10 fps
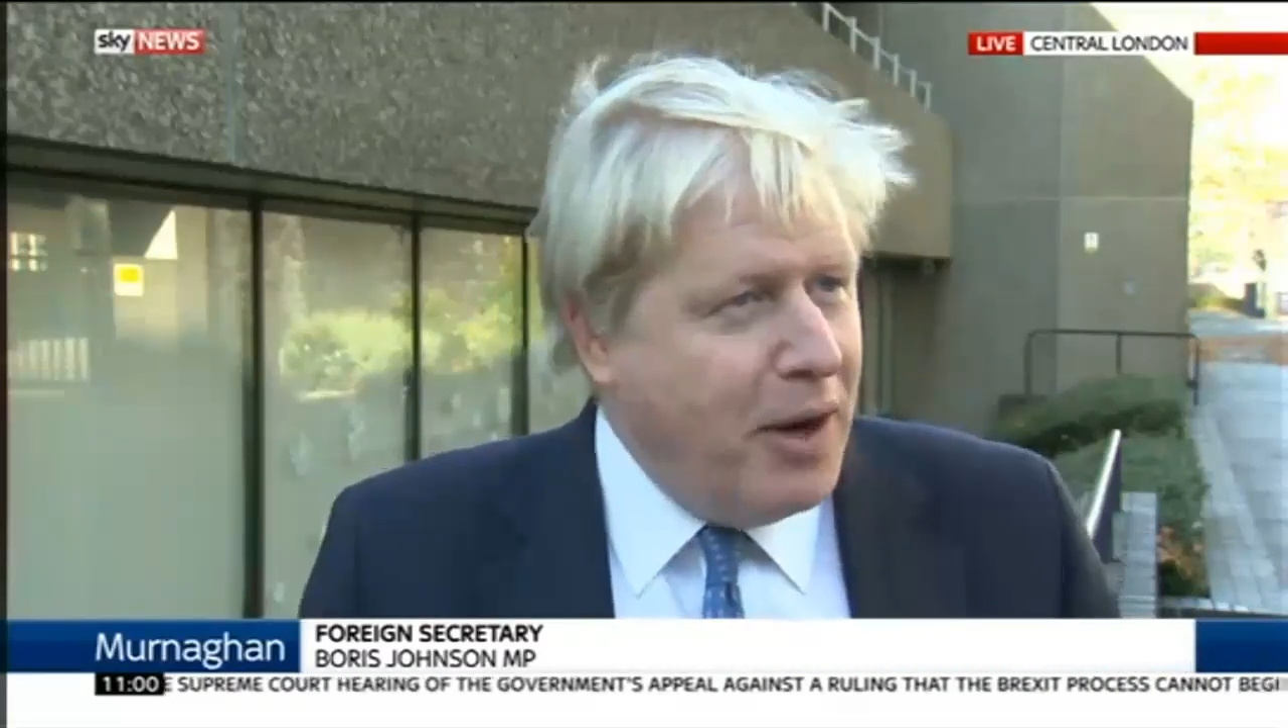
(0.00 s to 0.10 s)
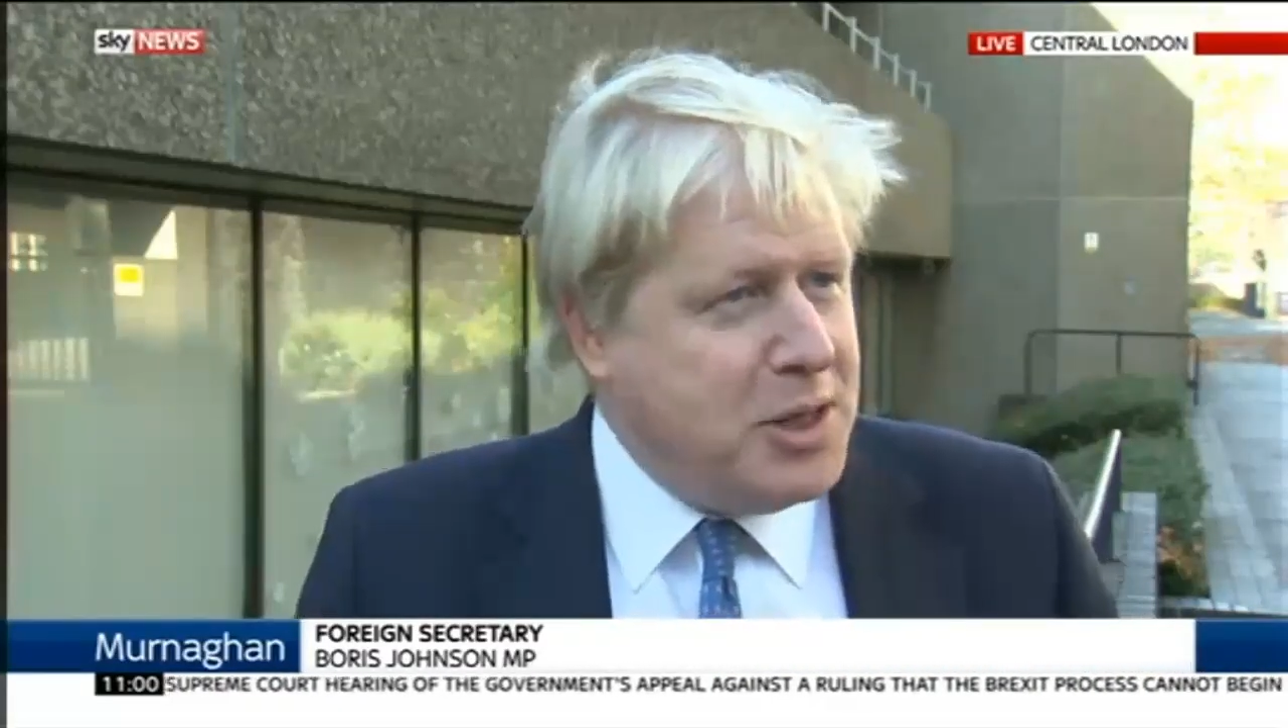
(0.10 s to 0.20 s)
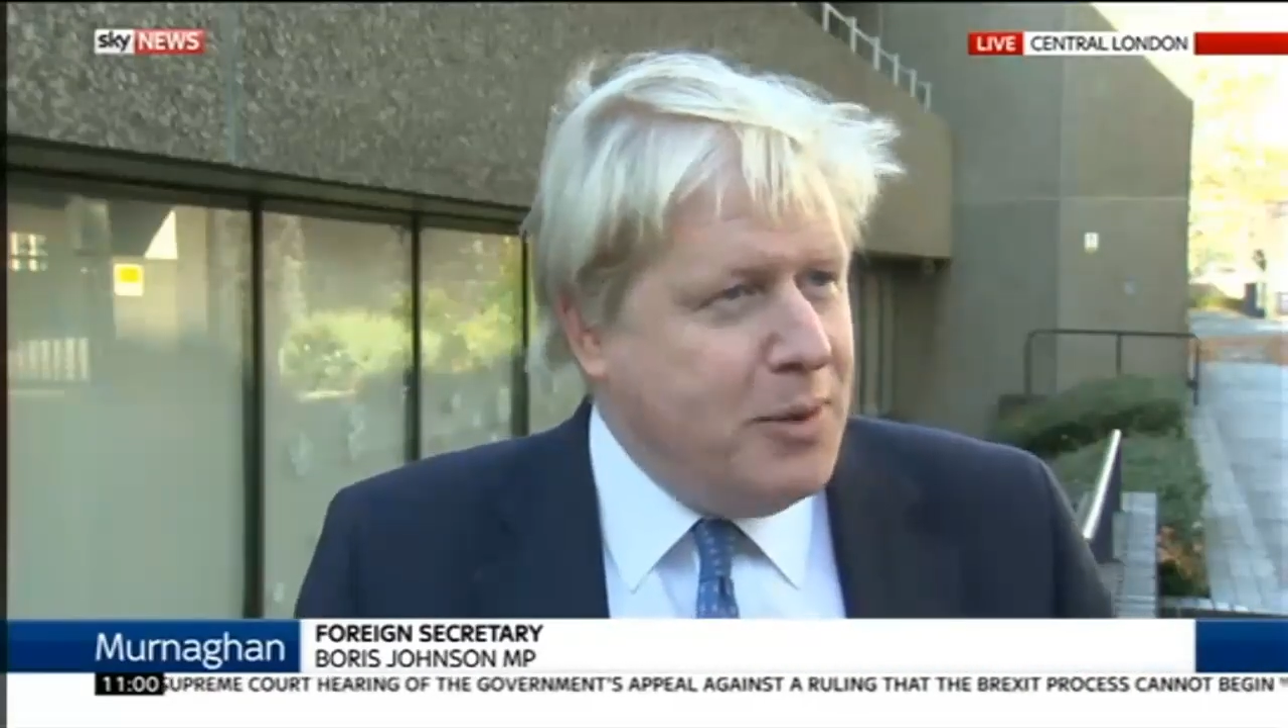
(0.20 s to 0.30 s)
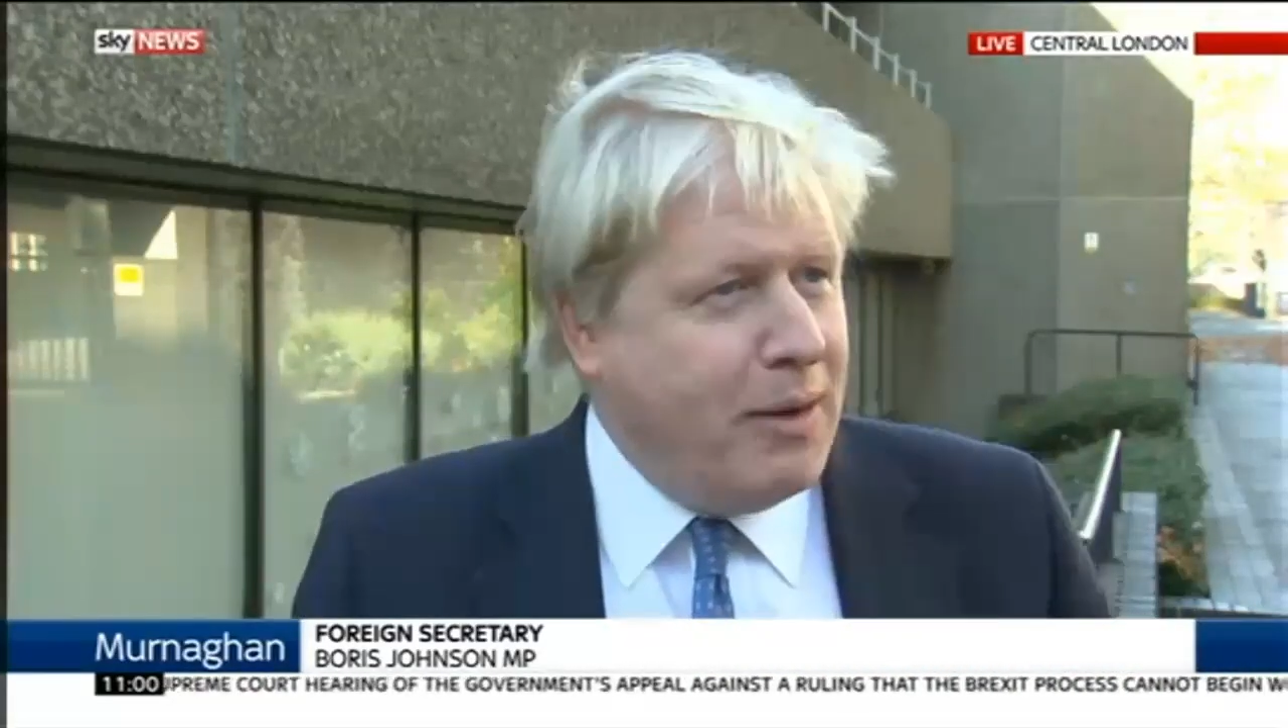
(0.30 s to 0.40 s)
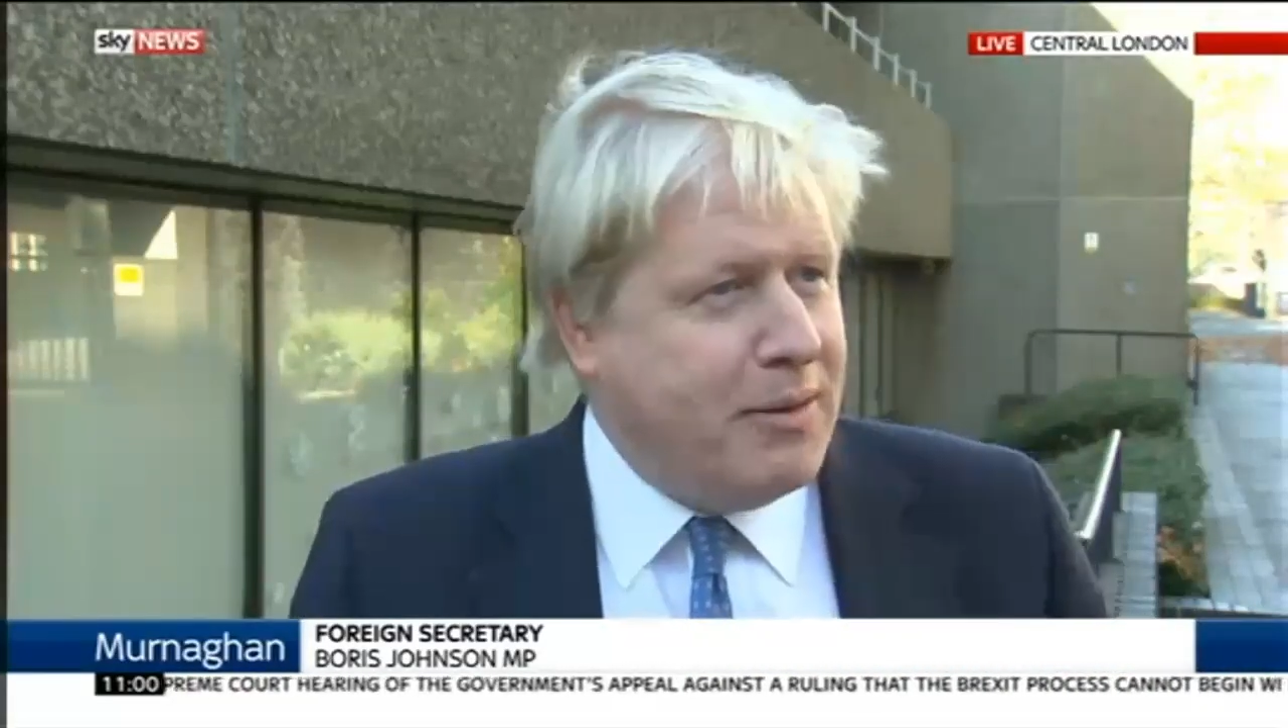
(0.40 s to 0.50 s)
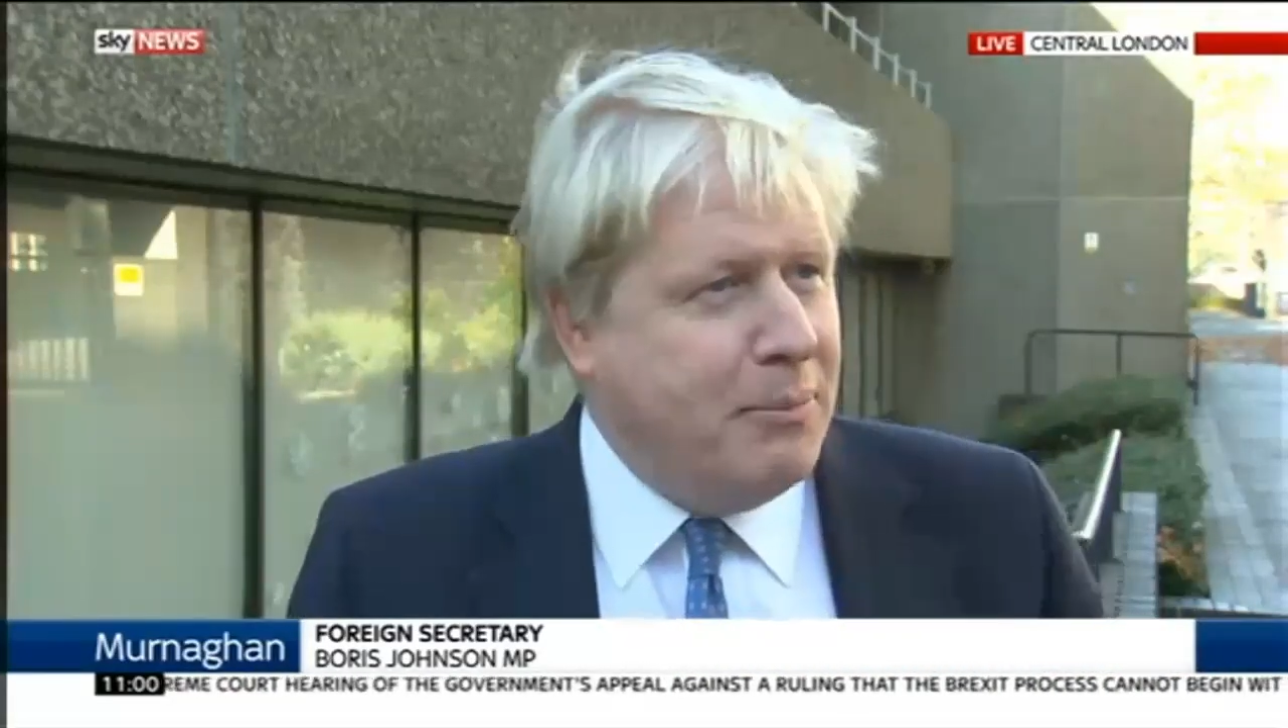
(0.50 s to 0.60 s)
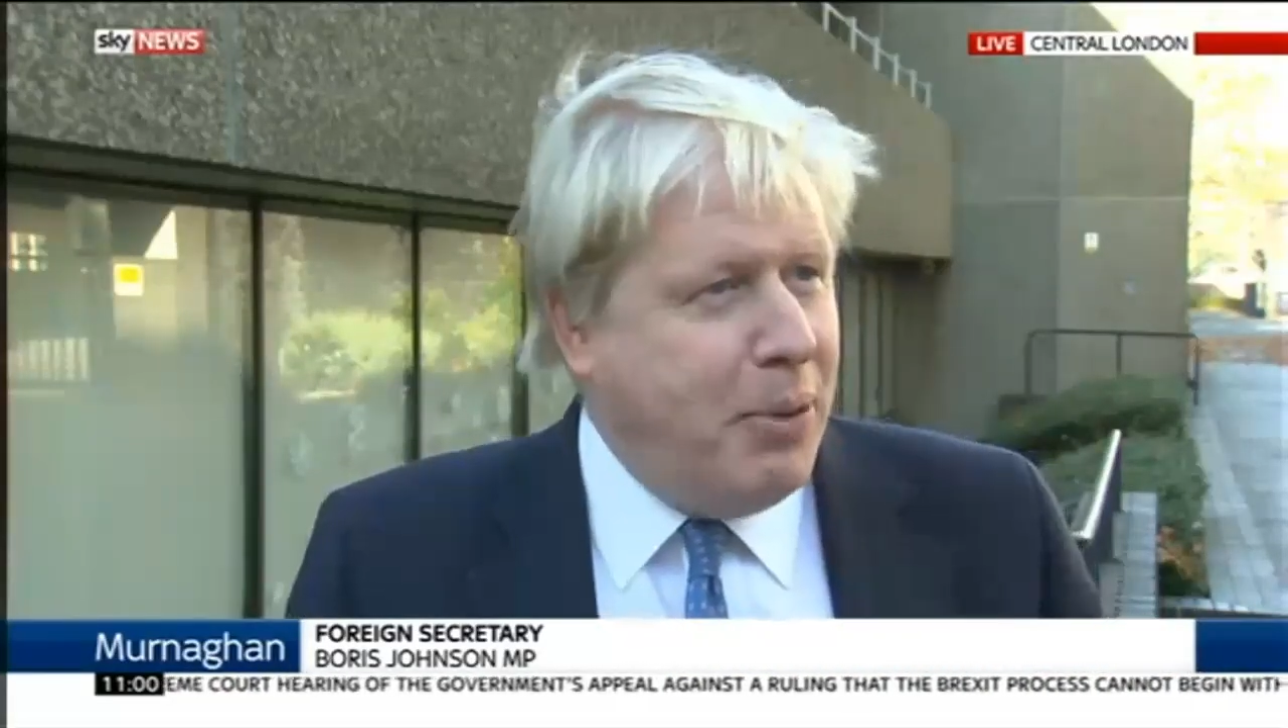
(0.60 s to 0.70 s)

invite you out